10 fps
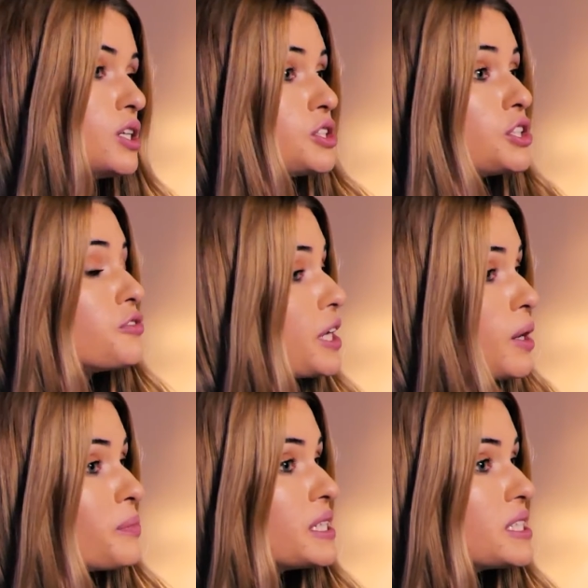Search for
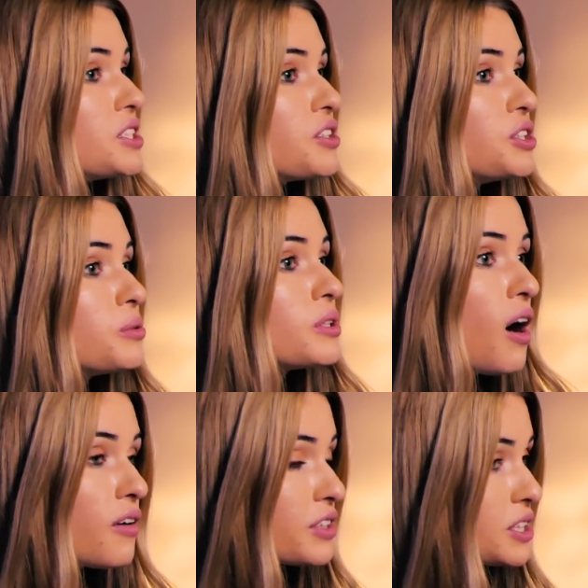companies near you and
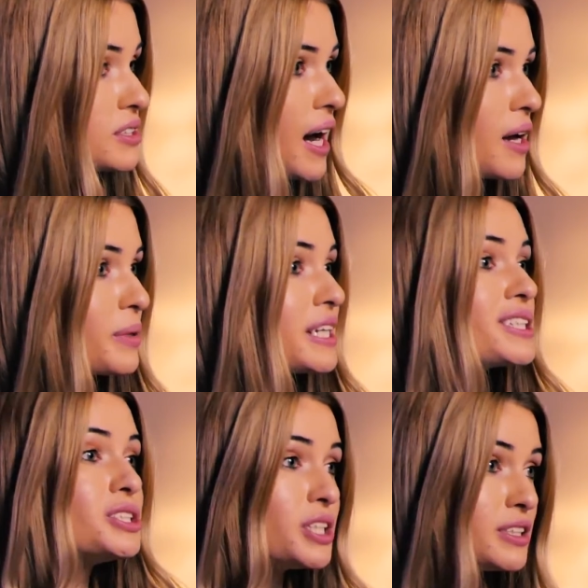offer your time in
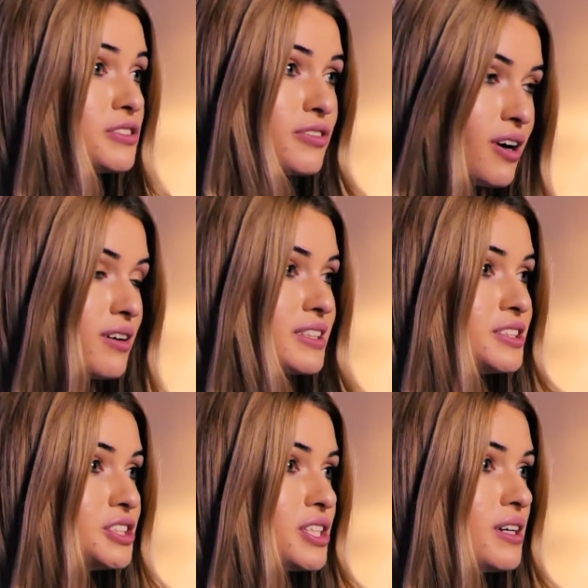exchange for knowledge.